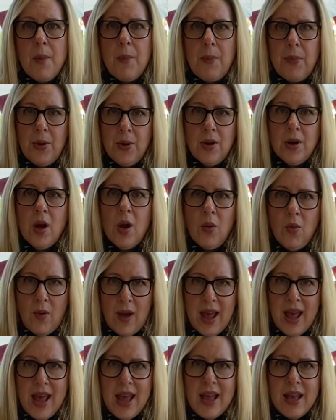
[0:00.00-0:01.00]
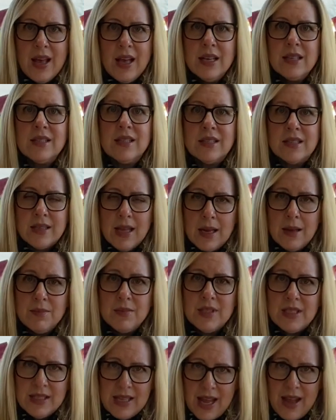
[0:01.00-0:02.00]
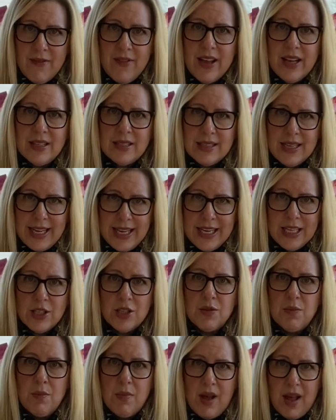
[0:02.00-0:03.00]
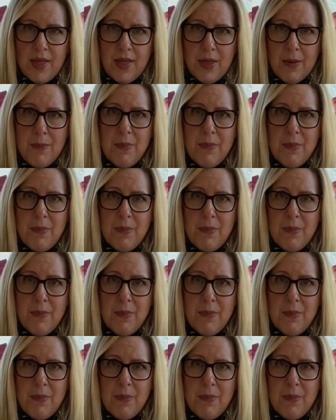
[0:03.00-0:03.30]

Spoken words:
put away some savings each month,